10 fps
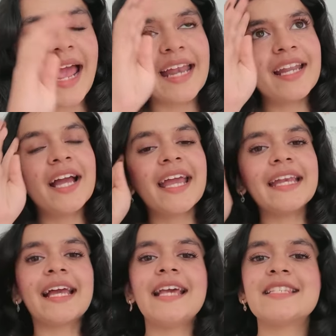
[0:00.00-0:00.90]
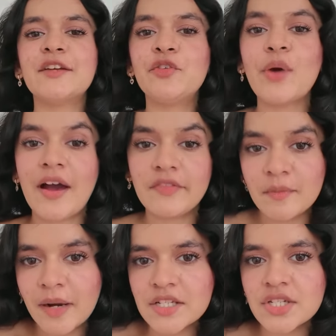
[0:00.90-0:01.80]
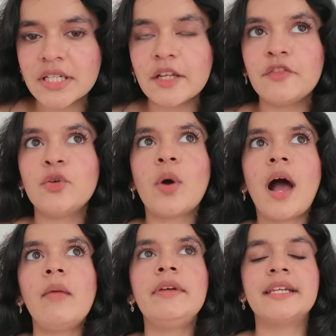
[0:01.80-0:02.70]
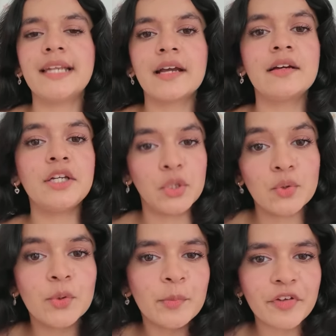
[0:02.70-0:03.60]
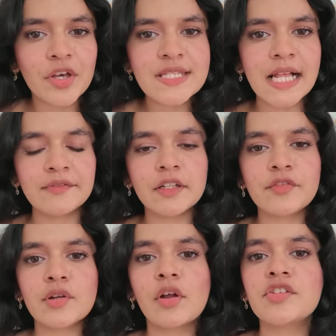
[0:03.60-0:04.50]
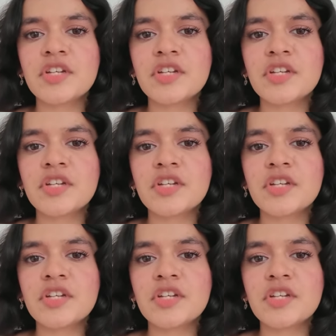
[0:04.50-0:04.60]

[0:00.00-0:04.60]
And again guys, if you have the budget, if you are making like a new room for yourself and if you're not